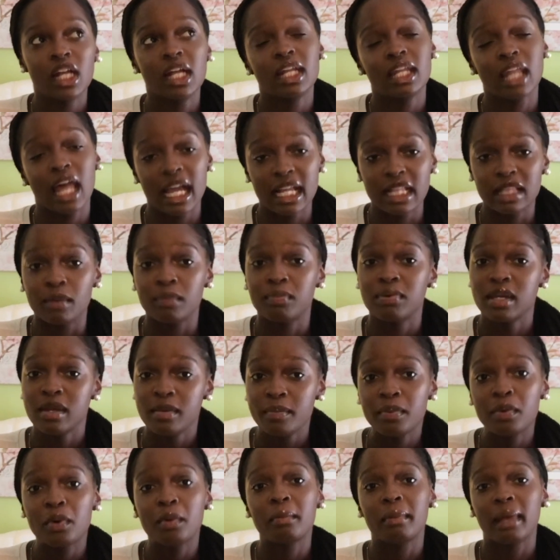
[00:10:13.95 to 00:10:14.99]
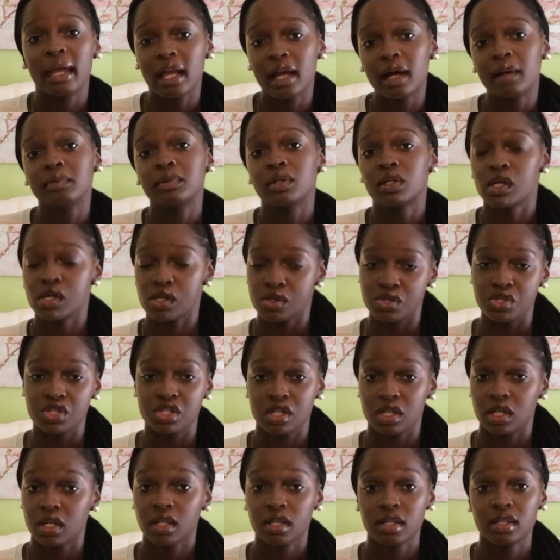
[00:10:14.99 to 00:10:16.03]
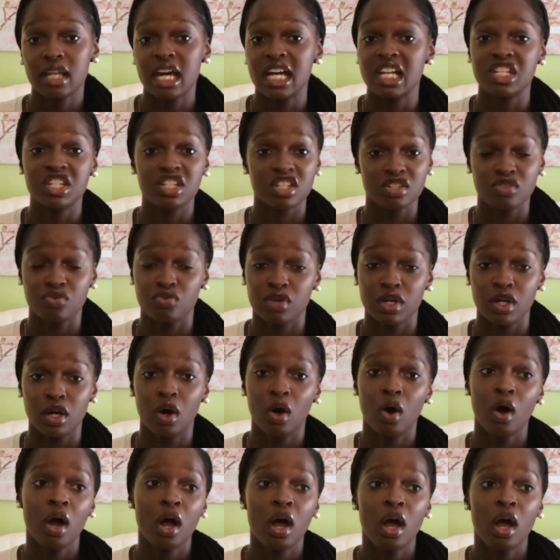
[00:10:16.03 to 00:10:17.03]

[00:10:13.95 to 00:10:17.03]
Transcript: Like, the people make up the culture. That's just real.